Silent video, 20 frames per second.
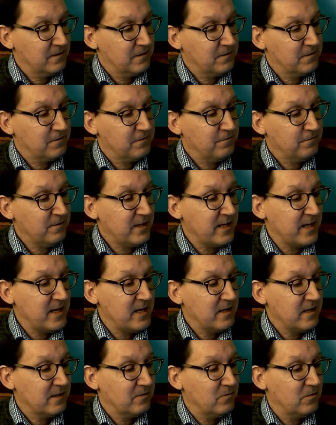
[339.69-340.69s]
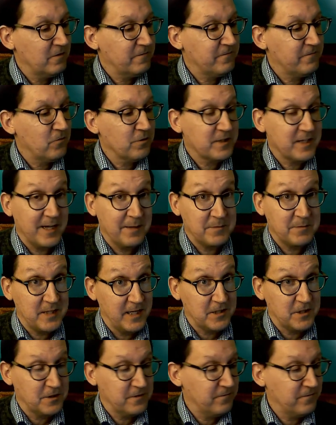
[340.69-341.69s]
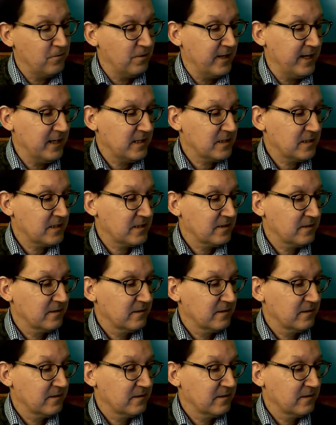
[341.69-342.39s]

3, well, 4 times x is 4x,